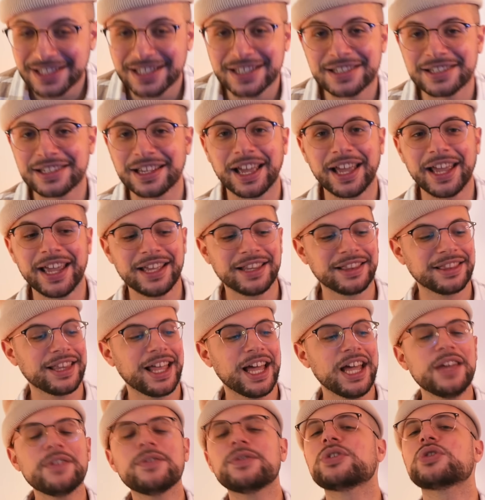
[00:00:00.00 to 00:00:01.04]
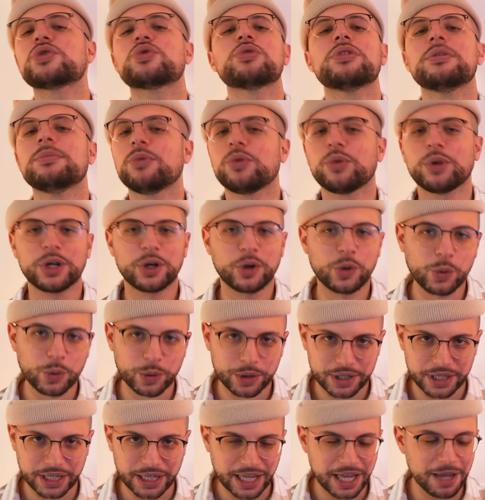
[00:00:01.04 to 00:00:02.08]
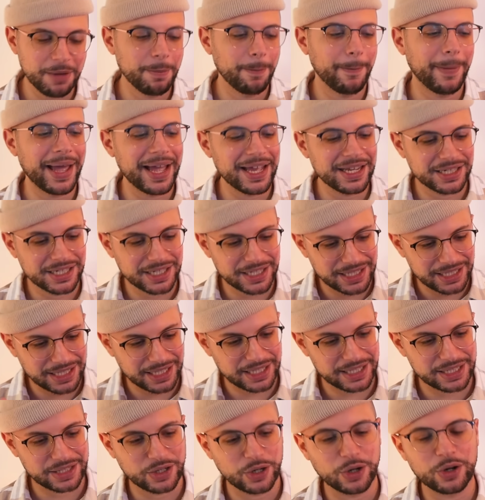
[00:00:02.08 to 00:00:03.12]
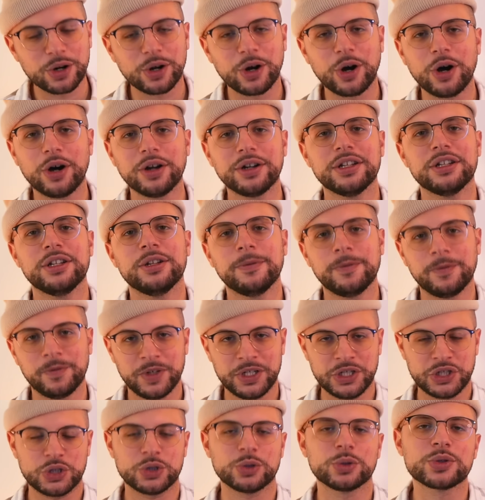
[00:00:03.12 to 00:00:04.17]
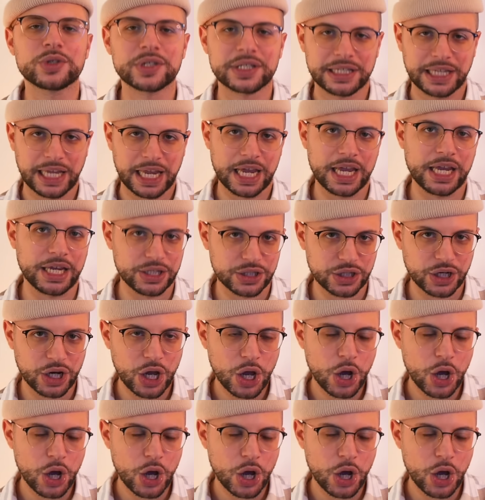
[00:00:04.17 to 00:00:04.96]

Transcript: is a live stream recording. Imagine this girl on an official stage